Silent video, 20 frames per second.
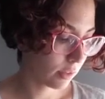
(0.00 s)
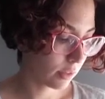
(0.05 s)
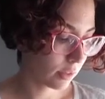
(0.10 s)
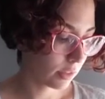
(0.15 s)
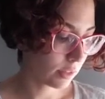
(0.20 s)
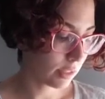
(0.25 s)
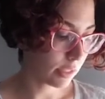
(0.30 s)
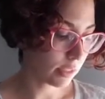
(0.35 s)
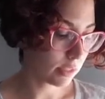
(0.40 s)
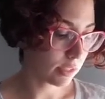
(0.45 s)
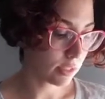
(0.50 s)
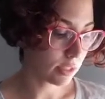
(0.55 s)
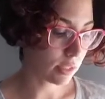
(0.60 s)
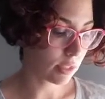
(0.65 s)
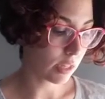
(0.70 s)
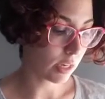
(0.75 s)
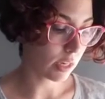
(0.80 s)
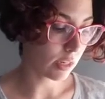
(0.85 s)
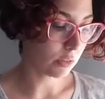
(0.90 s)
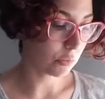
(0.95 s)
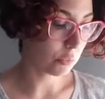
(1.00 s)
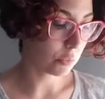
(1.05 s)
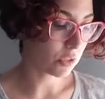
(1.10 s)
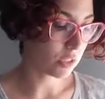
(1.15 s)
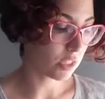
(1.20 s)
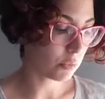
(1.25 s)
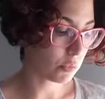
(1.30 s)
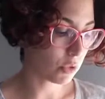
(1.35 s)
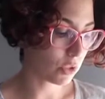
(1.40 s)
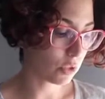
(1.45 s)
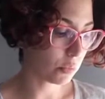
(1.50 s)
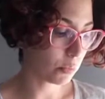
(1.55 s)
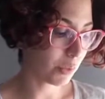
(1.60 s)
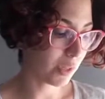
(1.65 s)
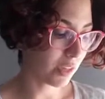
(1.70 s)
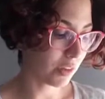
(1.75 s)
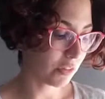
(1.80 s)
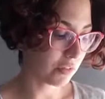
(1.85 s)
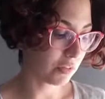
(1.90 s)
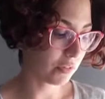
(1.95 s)
that design what seems to
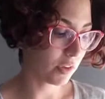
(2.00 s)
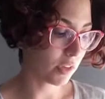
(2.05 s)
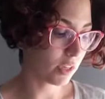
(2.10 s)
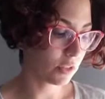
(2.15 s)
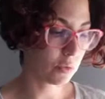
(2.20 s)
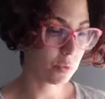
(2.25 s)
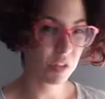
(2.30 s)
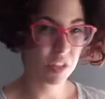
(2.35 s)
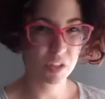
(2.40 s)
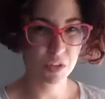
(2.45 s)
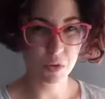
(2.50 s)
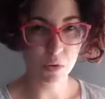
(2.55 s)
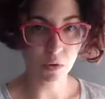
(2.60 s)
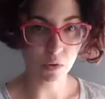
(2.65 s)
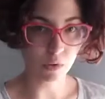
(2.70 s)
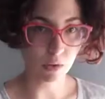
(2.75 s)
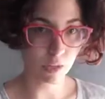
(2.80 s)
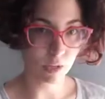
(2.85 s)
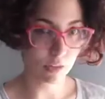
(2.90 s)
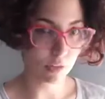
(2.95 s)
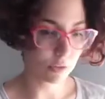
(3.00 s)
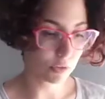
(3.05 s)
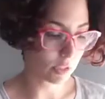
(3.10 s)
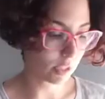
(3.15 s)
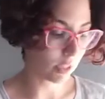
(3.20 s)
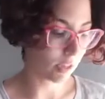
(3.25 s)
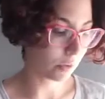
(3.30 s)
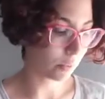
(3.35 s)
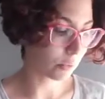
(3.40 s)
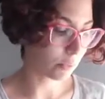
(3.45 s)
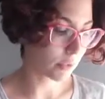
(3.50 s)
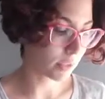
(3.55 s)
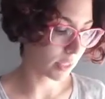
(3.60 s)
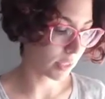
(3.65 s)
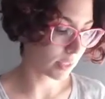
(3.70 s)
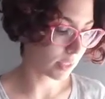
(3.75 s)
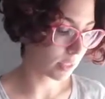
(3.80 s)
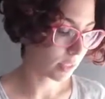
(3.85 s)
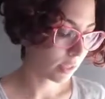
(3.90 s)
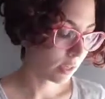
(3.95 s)
be a face or a skull. I know exactly what's
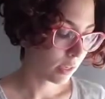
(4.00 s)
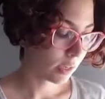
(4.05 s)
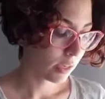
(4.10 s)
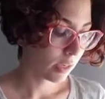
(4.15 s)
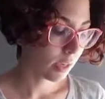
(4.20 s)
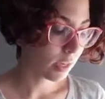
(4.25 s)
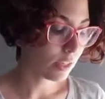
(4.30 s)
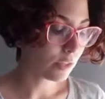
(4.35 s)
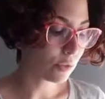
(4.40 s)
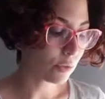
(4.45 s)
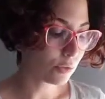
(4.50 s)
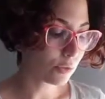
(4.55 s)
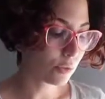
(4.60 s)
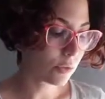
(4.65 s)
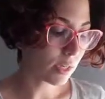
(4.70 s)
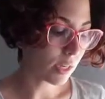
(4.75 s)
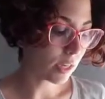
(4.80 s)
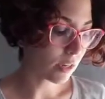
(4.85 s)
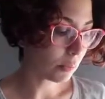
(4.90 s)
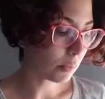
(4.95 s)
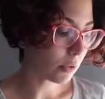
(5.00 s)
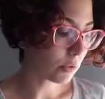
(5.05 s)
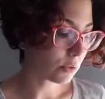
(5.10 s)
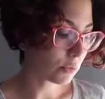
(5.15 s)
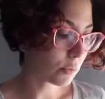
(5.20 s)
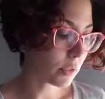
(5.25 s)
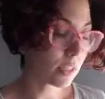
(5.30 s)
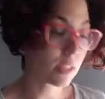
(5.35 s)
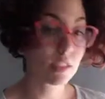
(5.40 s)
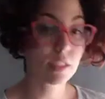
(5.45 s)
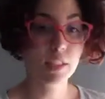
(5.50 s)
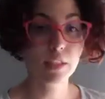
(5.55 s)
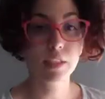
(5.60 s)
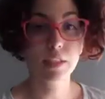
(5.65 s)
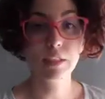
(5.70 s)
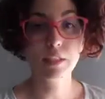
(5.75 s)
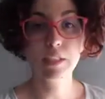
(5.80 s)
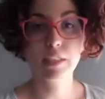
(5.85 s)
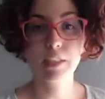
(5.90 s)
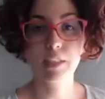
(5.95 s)
that. It's also dark because we can
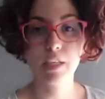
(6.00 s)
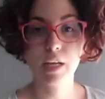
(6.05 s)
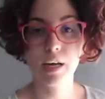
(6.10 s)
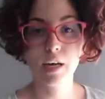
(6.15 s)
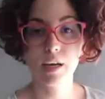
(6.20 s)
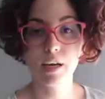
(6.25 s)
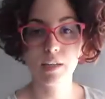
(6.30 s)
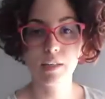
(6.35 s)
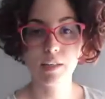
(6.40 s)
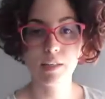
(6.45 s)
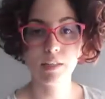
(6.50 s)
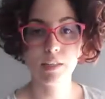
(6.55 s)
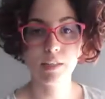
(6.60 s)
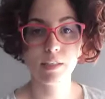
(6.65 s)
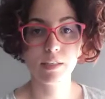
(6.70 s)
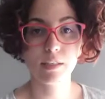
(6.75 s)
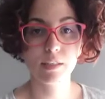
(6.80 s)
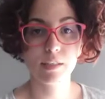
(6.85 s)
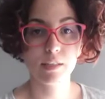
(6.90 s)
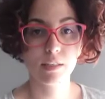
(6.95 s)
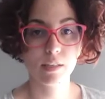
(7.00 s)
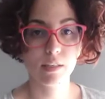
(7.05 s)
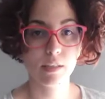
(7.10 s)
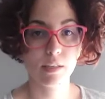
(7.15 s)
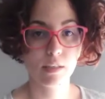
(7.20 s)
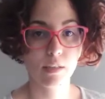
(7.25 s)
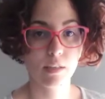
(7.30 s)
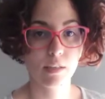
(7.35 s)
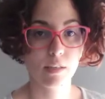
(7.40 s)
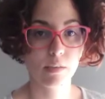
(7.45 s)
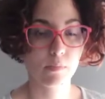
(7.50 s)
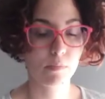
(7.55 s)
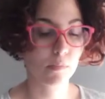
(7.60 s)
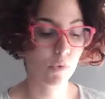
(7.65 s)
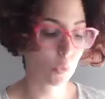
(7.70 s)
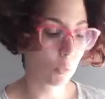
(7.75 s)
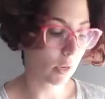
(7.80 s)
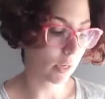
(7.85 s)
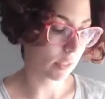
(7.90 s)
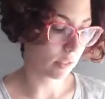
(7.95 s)
see the sky that is
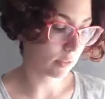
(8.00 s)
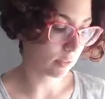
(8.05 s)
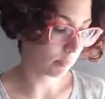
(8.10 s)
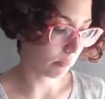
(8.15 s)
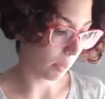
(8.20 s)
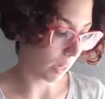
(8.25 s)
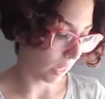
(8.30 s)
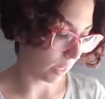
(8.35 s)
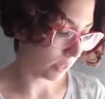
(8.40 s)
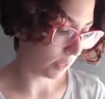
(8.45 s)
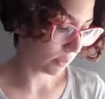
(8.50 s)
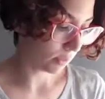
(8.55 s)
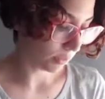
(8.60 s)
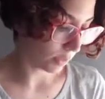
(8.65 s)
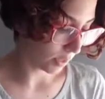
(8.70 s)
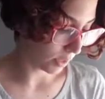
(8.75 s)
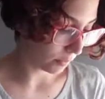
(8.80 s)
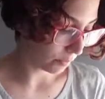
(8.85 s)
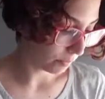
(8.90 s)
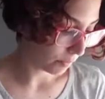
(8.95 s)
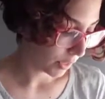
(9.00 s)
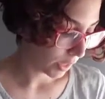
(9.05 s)
quite black, okay.